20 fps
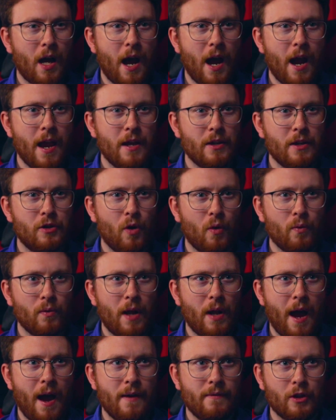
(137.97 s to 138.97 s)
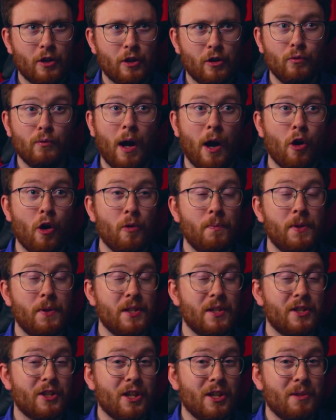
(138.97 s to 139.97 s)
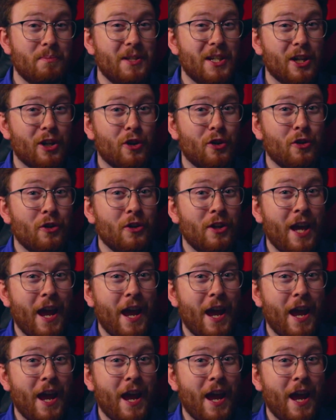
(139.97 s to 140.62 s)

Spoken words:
I don't have a clue. I hope that it's going to be a good